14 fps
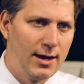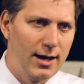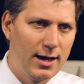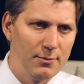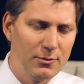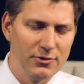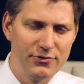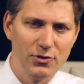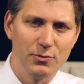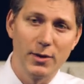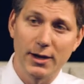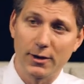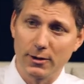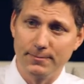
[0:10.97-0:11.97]
I'm a
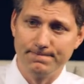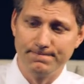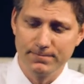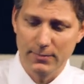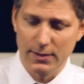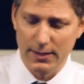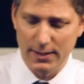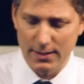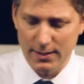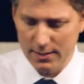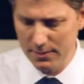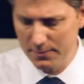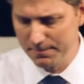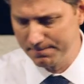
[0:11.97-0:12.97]
filmmaker.
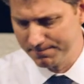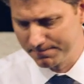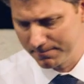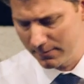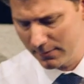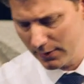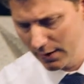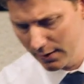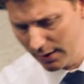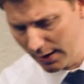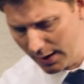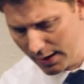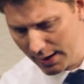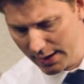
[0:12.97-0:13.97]
Um,
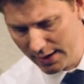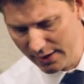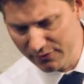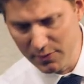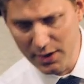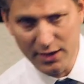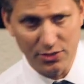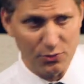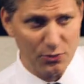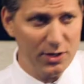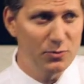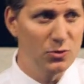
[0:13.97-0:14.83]
I have made three